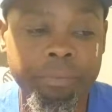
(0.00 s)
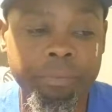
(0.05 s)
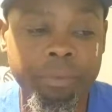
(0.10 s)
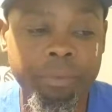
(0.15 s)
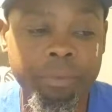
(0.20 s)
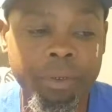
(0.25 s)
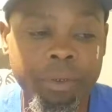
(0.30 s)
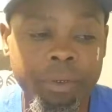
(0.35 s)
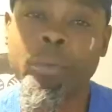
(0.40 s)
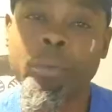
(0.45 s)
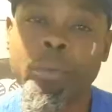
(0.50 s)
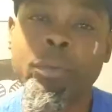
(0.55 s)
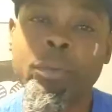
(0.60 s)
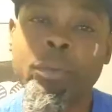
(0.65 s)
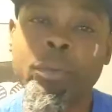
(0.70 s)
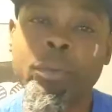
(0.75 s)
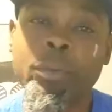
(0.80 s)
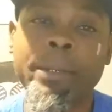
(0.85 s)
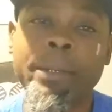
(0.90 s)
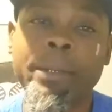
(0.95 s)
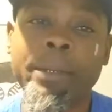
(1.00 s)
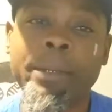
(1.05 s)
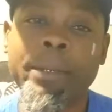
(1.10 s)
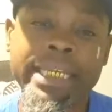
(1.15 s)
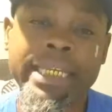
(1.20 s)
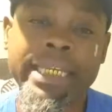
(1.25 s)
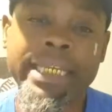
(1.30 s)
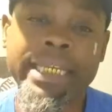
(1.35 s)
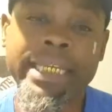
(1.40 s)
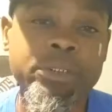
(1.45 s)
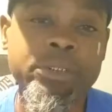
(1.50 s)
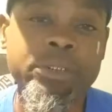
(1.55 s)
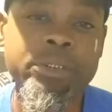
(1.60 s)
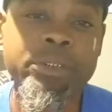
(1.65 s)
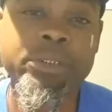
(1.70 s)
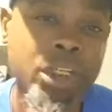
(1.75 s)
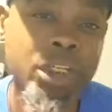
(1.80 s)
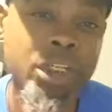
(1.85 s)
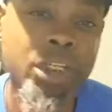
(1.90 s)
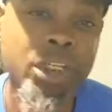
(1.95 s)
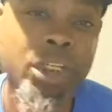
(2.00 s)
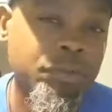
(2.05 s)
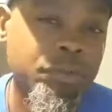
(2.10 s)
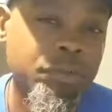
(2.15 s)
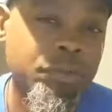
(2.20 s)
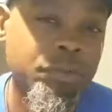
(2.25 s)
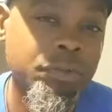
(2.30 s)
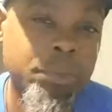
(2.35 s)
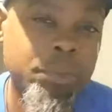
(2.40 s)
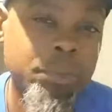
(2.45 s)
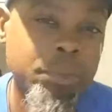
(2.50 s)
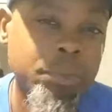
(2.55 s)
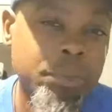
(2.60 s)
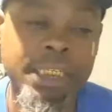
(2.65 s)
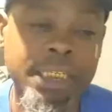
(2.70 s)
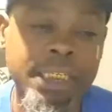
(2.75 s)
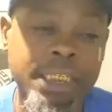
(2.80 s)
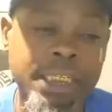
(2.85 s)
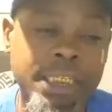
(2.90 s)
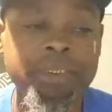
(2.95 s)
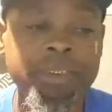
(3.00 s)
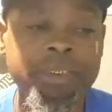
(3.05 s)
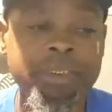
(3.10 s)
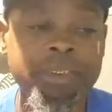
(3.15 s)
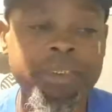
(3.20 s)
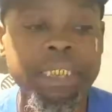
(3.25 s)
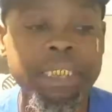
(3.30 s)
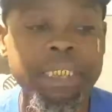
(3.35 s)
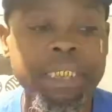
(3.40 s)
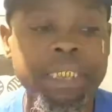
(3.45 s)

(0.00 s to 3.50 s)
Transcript: who we want to be and accomplishing the goals we want to accomplish. It's